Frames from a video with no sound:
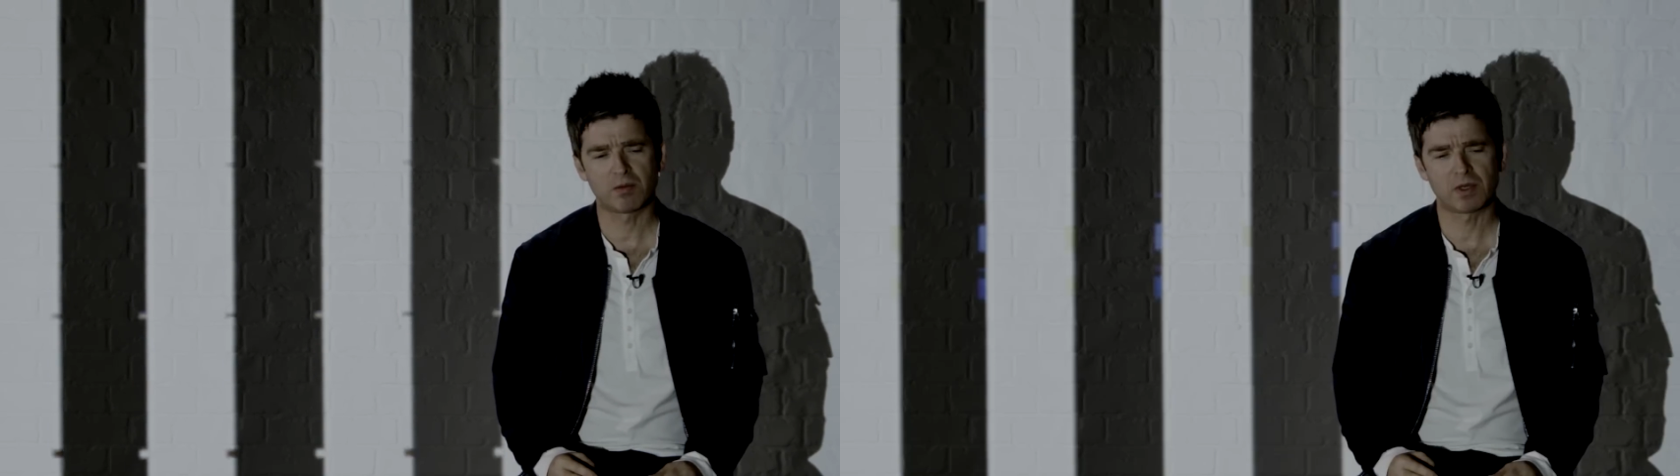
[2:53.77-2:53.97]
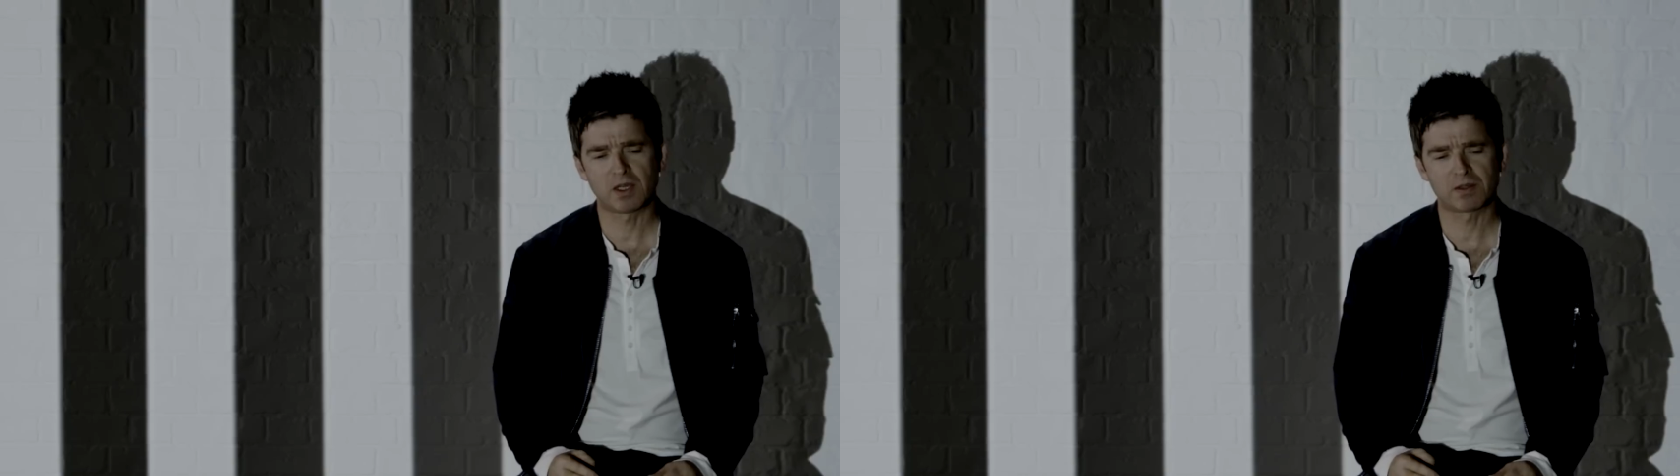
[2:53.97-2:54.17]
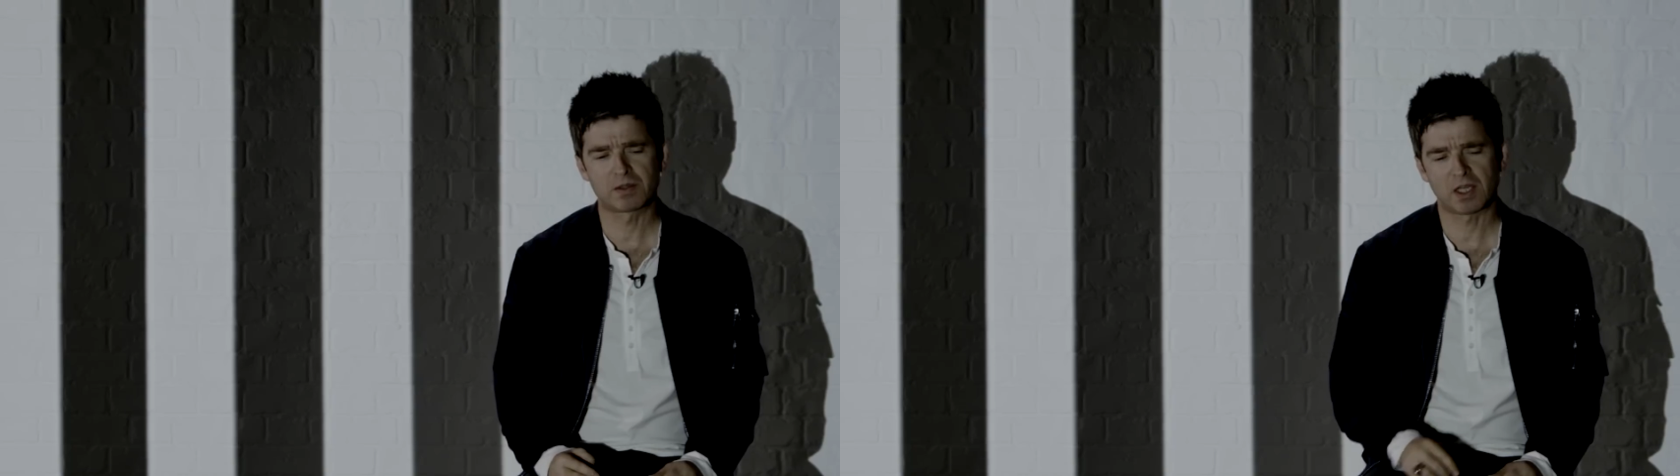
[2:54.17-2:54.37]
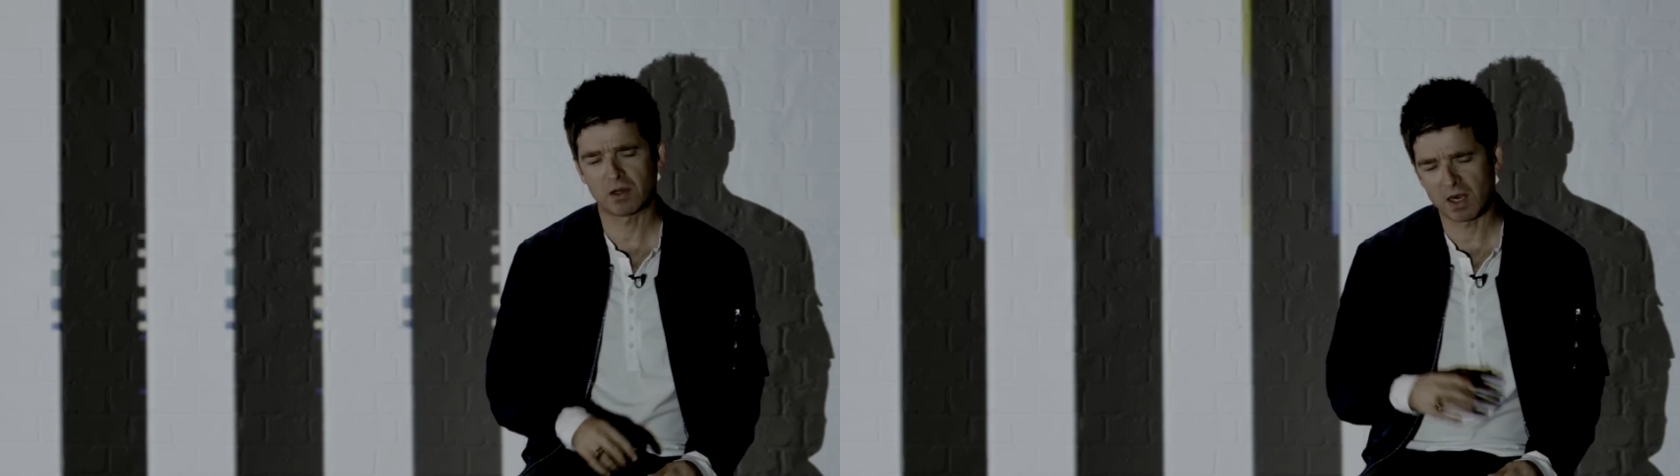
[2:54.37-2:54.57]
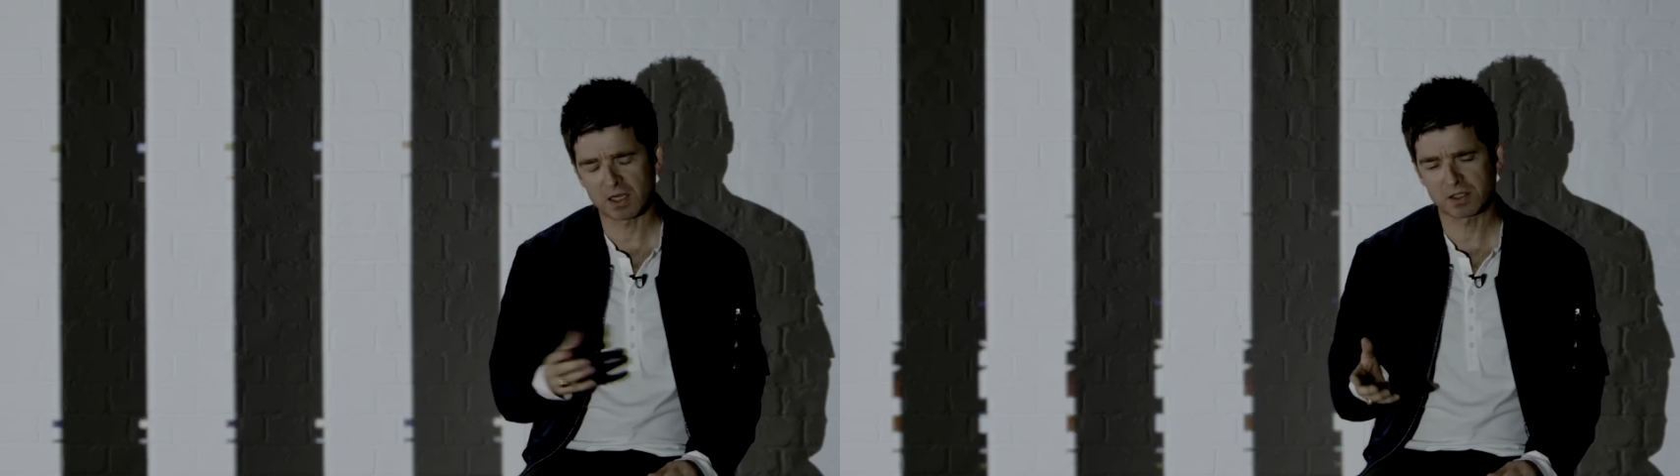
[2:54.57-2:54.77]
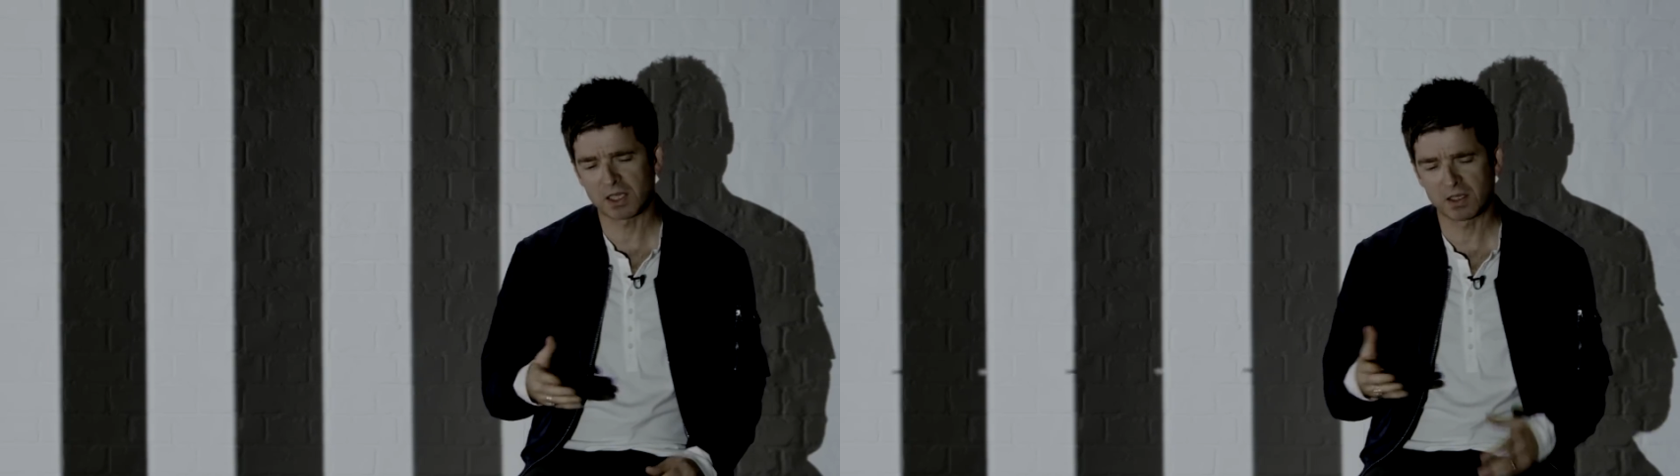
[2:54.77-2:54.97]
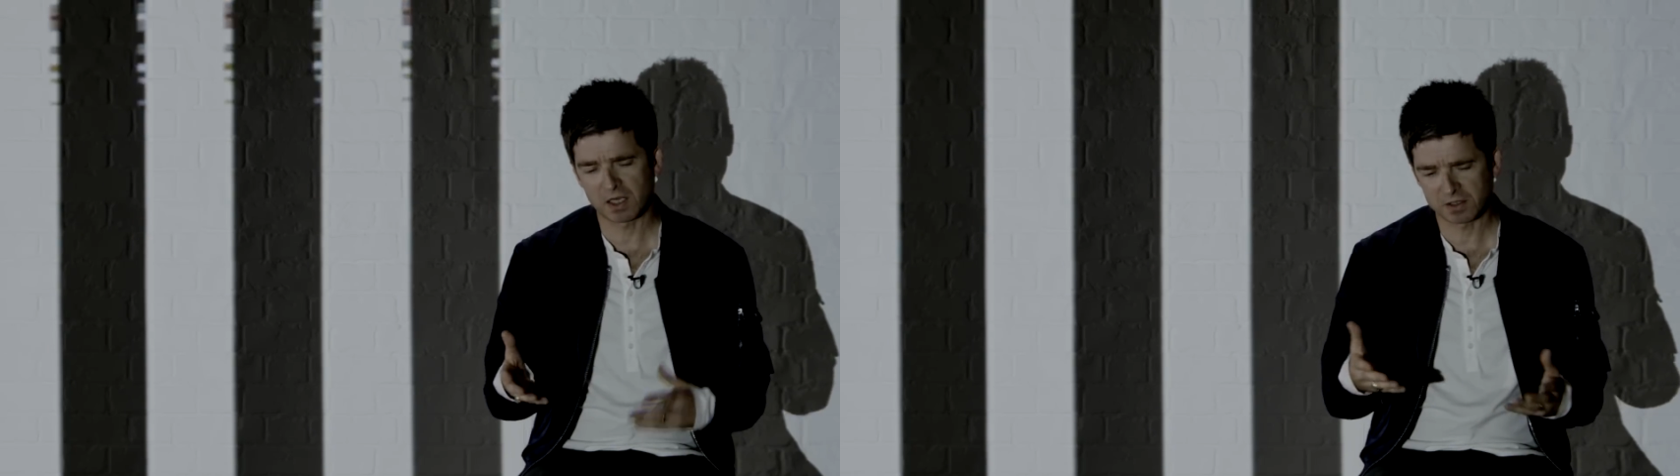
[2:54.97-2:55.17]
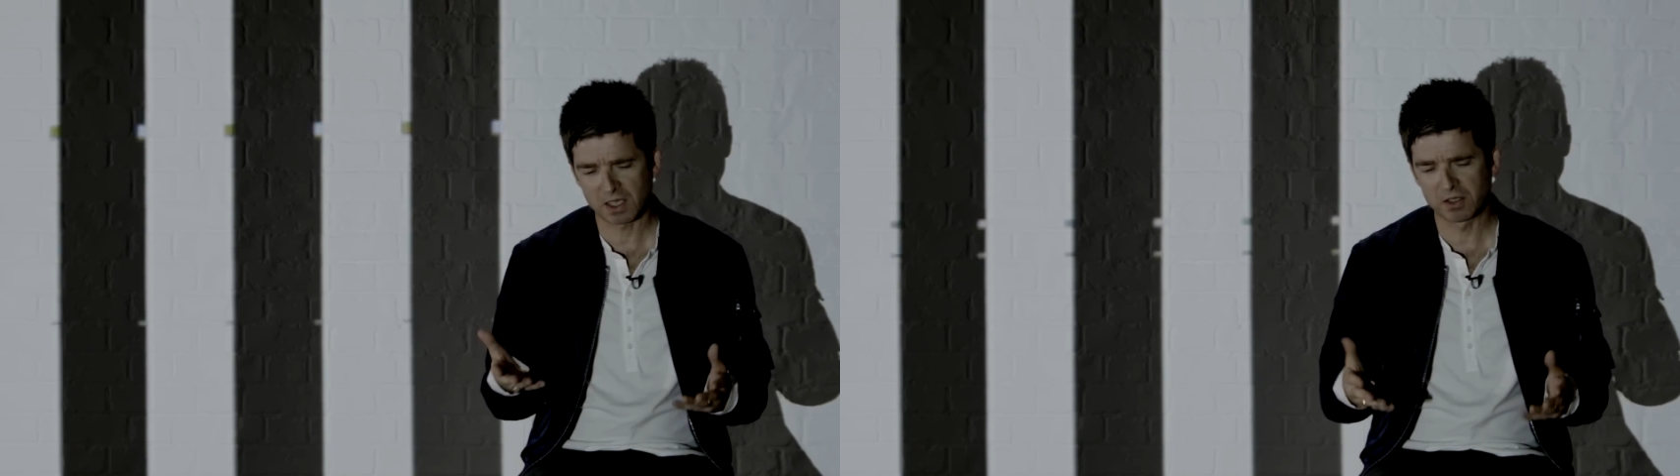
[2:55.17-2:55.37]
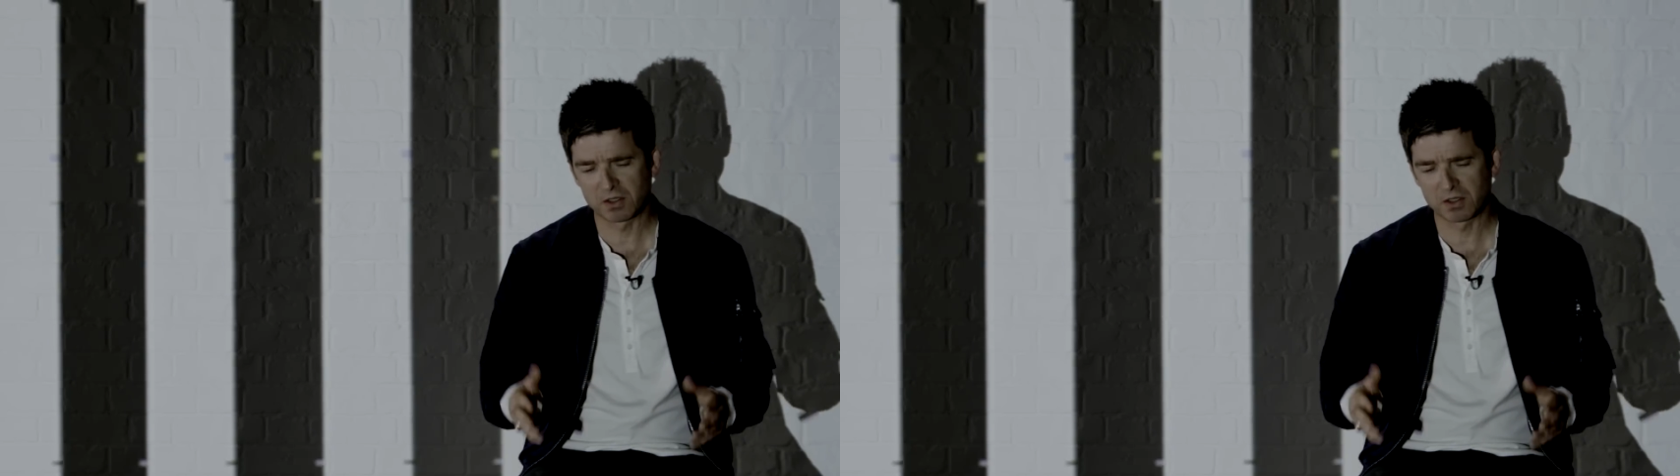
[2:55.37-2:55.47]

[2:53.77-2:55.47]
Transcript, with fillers: Well, I said, oh, I'll send